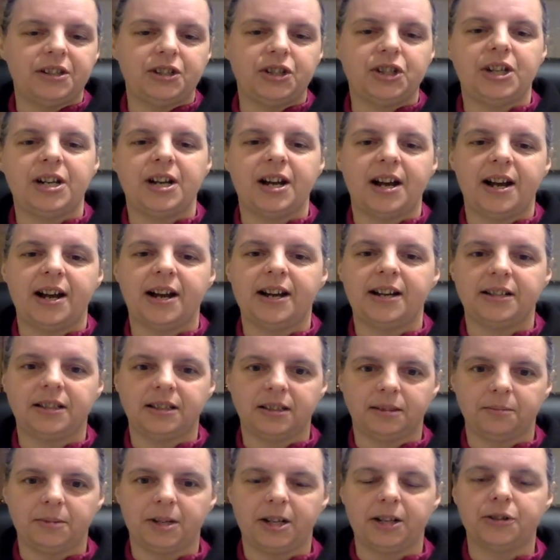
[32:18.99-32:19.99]
she had
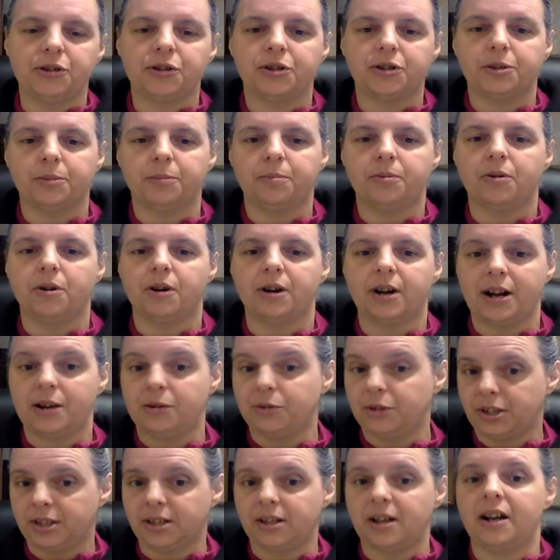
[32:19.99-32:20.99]
some other support
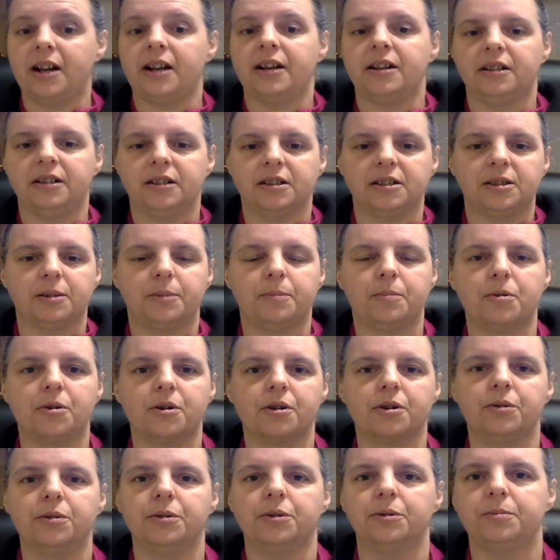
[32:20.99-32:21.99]
outside and a
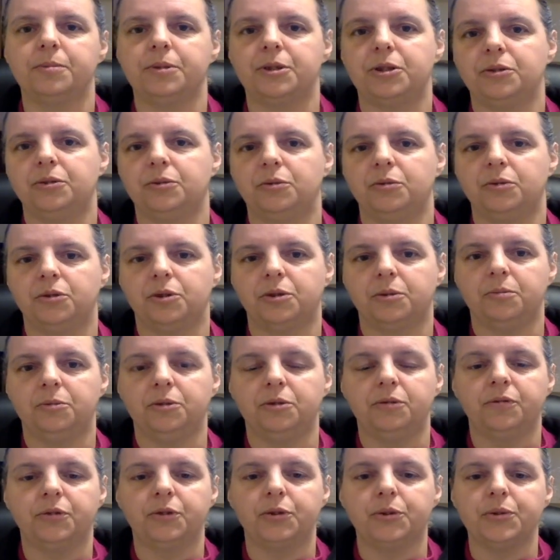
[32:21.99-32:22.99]
support group to
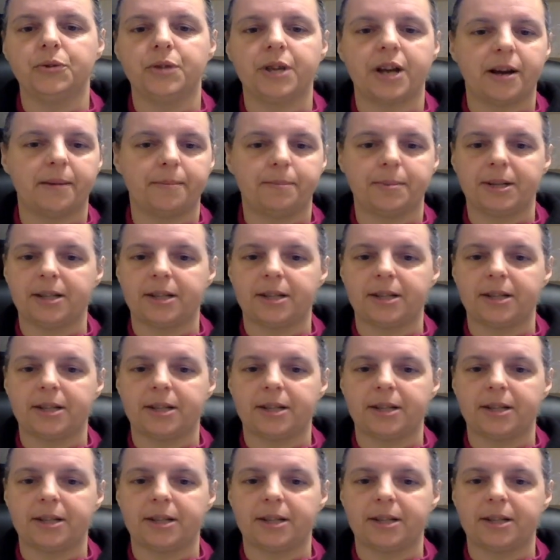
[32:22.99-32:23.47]
move through that.